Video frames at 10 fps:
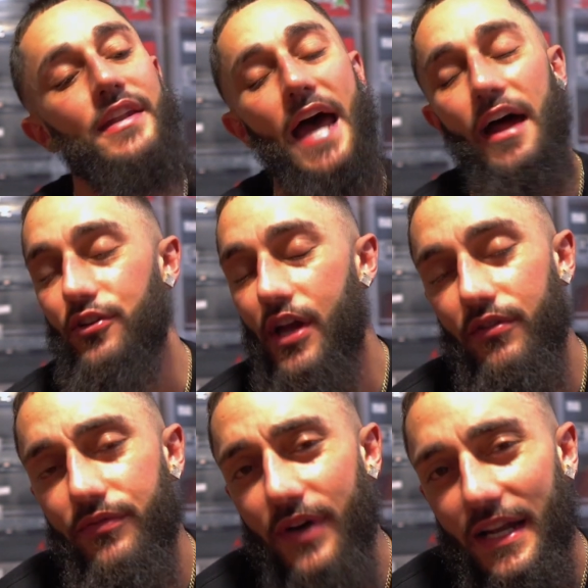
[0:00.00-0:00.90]
Now, do you
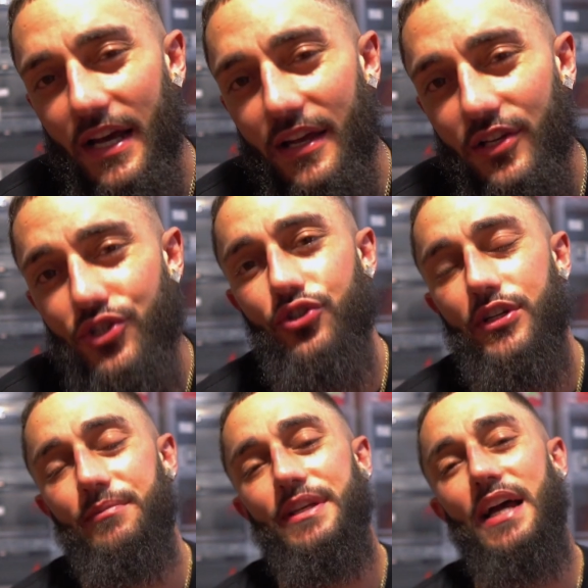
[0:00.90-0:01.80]
ever find it
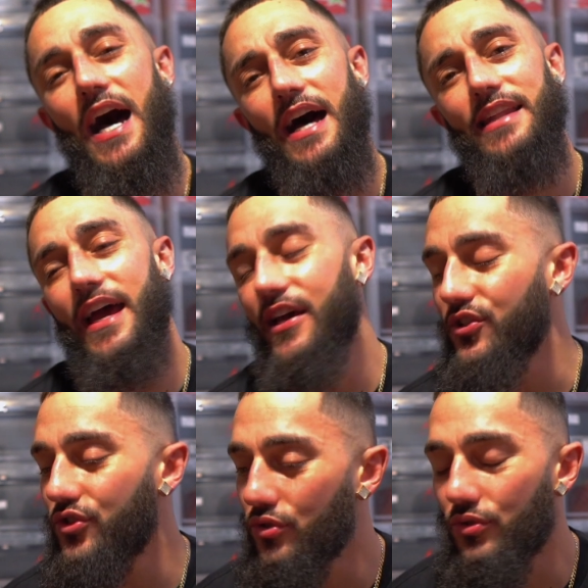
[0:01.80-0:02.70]
extremely odd that
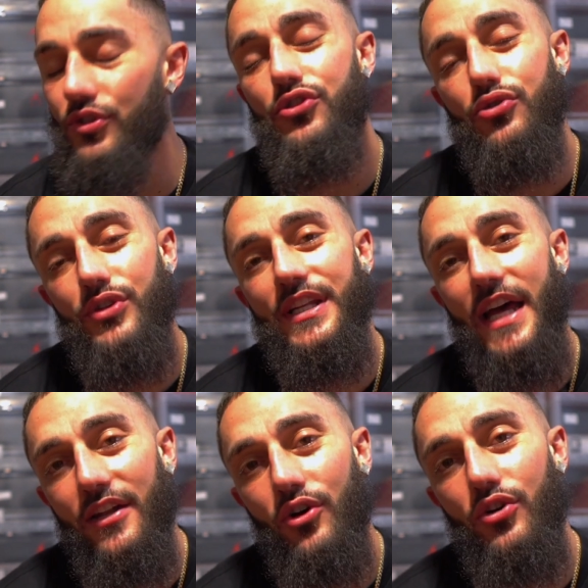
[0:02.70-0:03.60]
as soon as you get
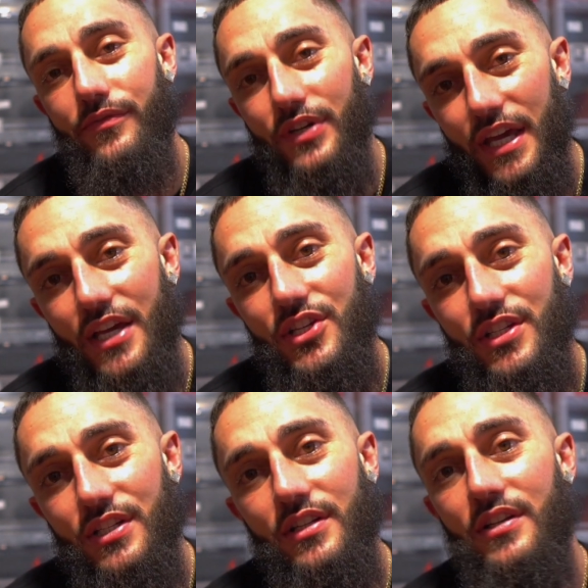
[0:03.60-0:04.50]
that
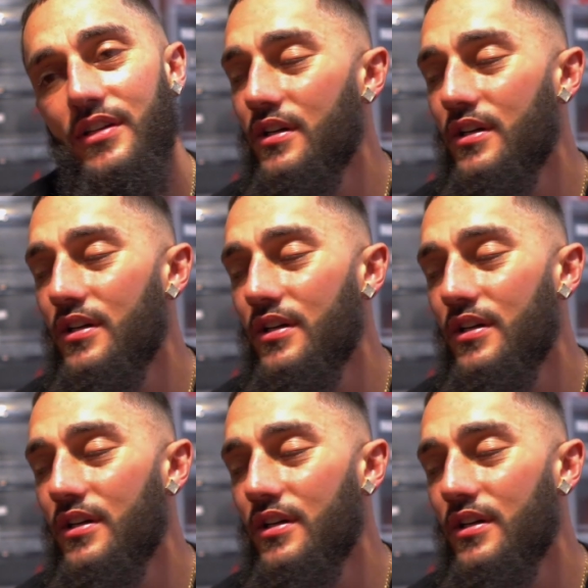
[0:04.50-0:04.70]
notification,